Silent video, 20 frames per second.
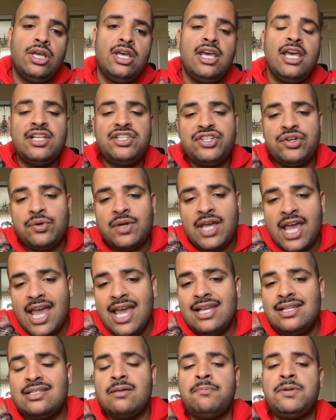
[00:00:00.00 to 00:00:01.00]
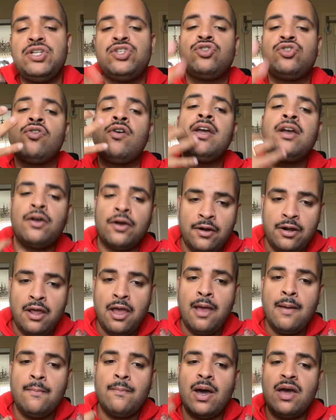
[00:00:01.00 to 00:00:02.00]
It's okay to be triggered
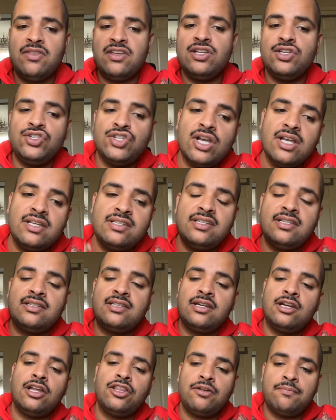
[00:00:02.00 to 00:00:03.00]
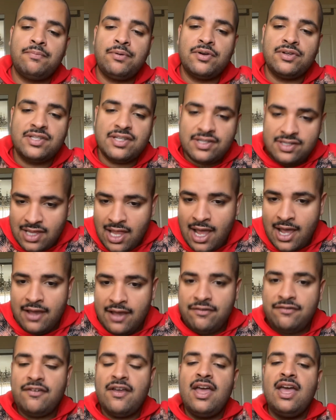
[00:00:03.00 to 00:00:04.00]
by the injustice in another person's
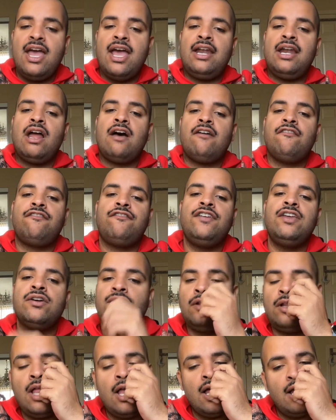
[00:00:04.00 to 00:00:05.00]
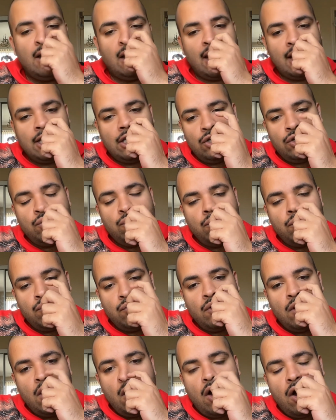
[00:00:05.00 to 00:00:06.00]
life and not feel like
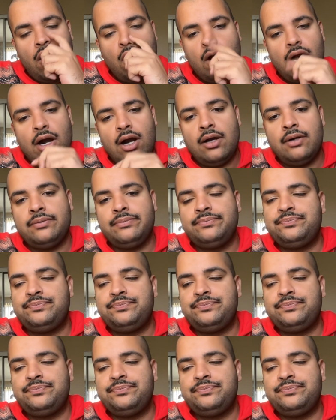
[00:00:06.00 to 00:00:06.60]
you are